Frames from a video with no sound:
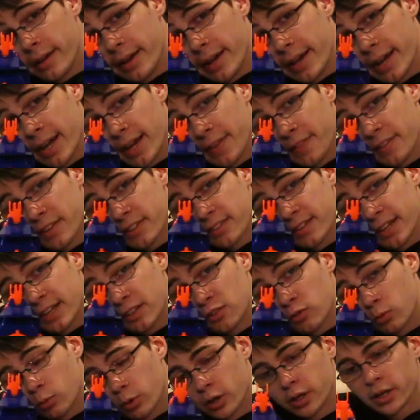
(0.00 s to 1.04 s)
and the
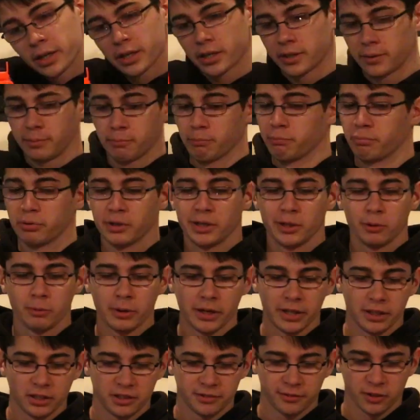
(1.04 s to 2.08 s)
sights work pretty
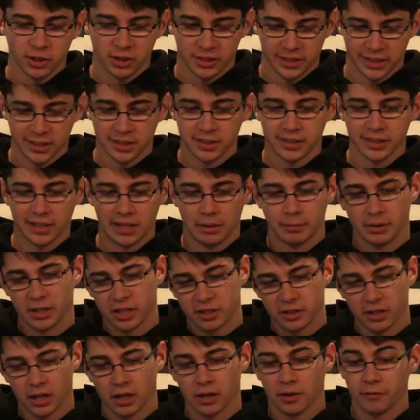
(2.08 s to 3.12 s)
well as far as I can tell. I mean,
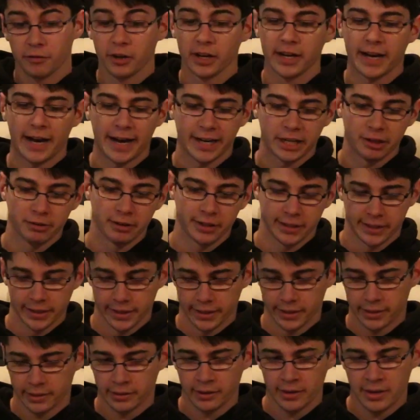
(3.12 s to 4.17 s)
it's not a very accurate
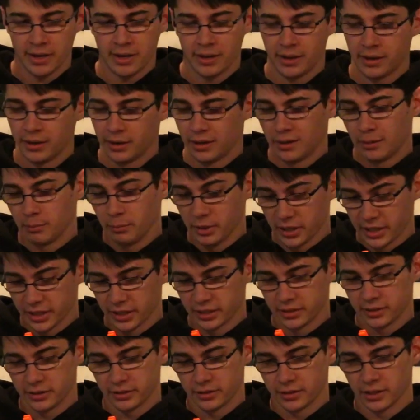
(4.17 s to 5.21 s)
gun
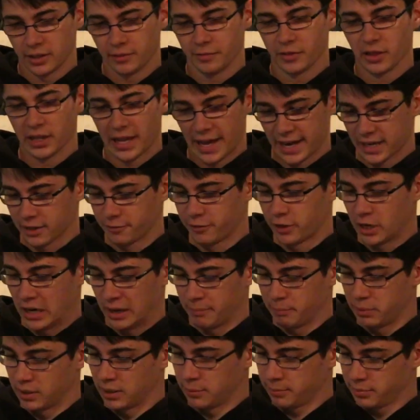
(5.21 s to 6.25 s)
because of the lack of
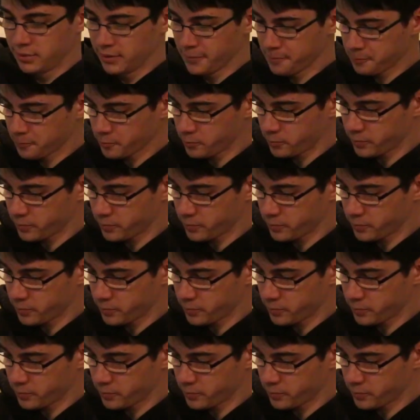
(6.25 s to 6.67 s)
hop-up,